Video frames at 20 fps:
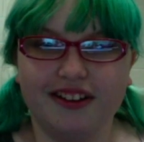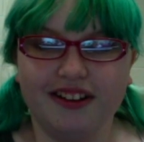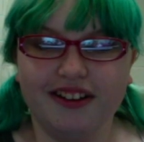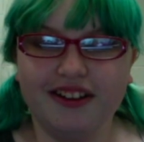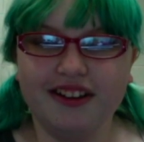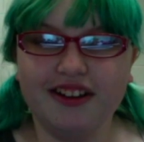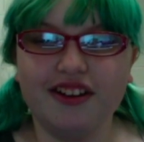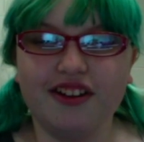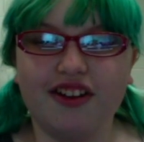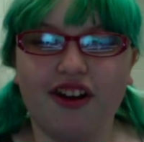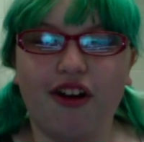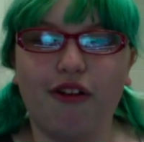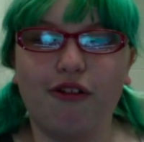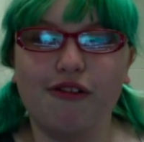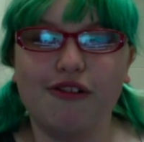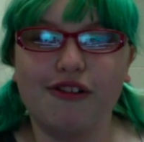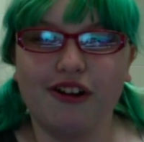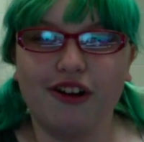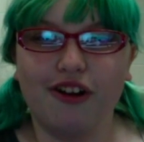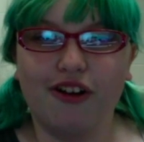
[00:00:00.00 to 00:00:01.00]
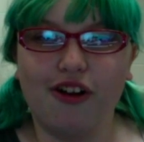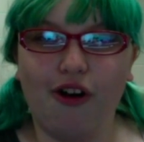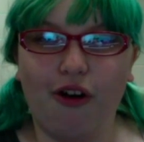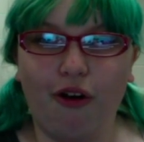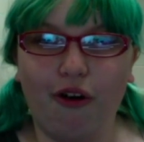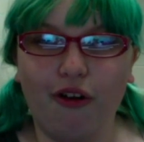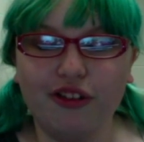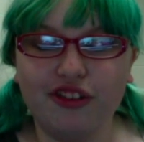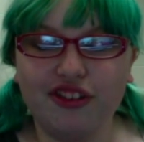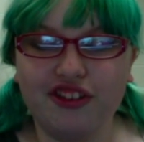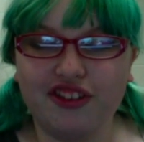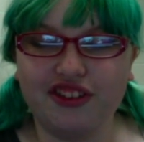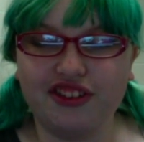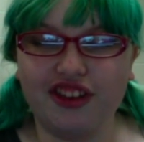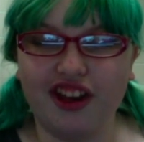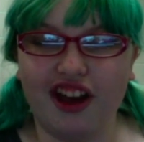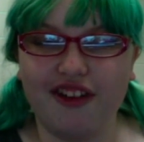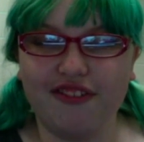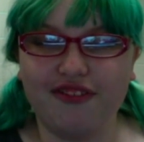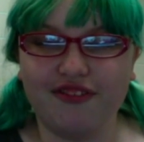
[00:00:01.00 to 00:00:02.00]
You know, old
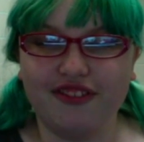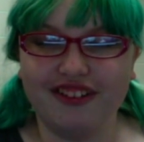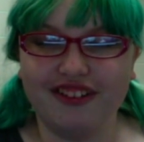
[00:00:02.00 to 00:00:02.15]
stuff.